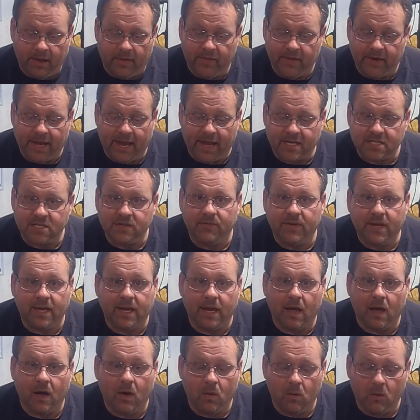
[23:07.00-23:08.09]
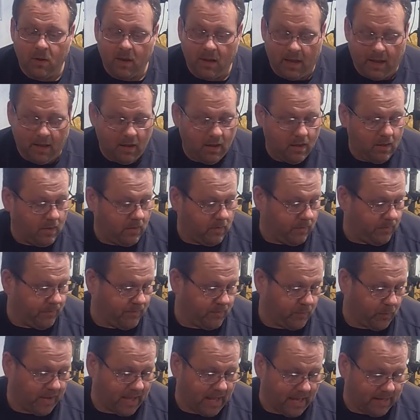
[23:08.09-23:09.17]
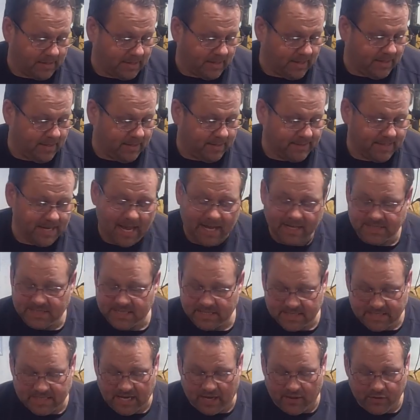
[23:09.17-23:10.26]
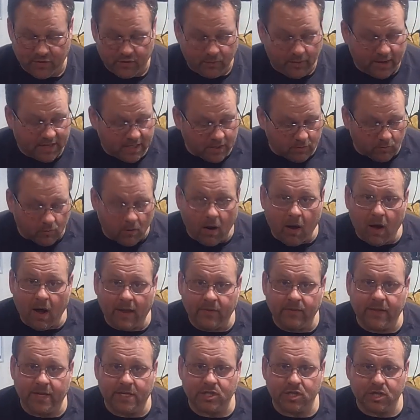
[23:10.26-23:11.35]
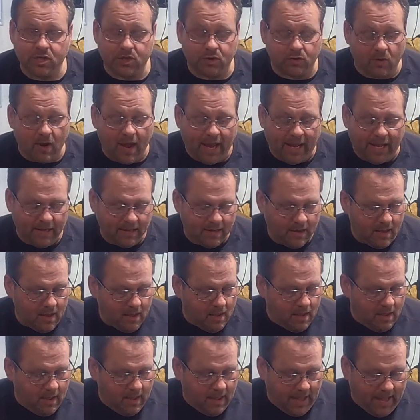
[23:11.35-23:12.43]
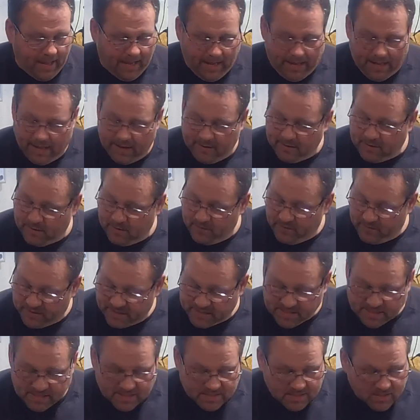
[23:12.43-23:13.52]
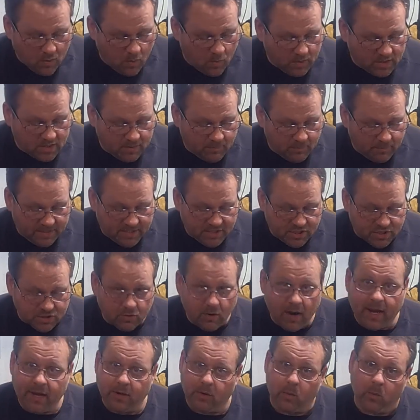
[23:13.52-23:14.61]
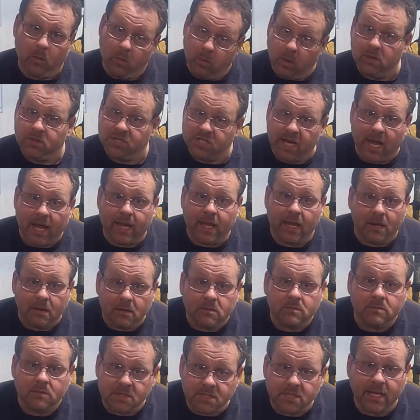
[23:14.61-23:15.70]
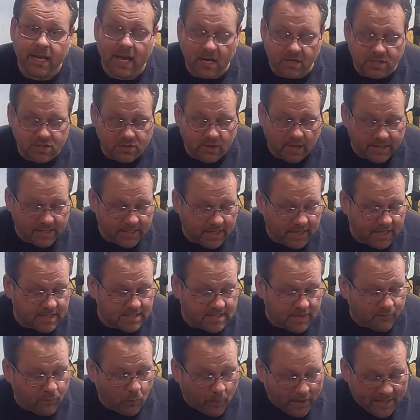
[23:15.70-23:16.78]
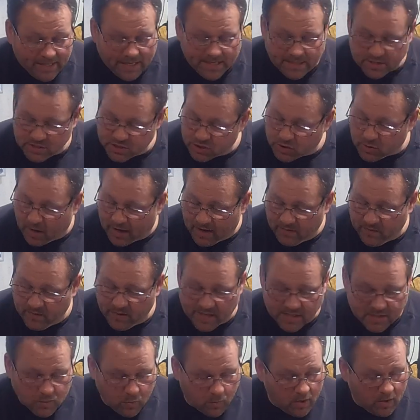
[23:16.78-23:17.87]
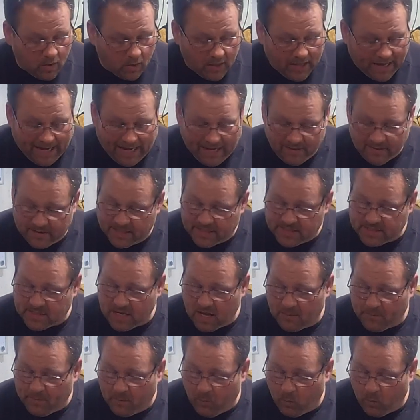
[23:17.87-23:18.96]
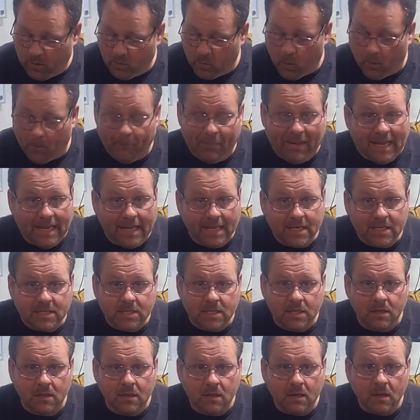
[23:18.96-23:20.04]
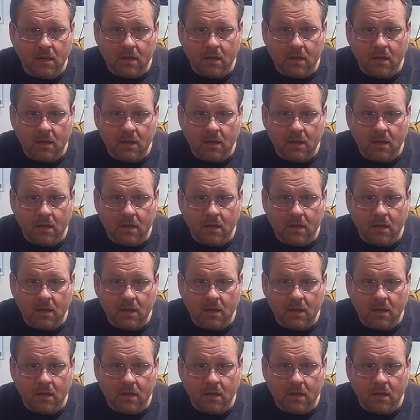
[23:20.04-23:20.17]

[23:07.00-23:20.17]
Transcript: In the next video, we got a 9/16 threaded rod that's straight. And this is going to be straight, or we'll check it. We'll see how straight it is. If we need to straighten this, we'll heat this up and we will bend.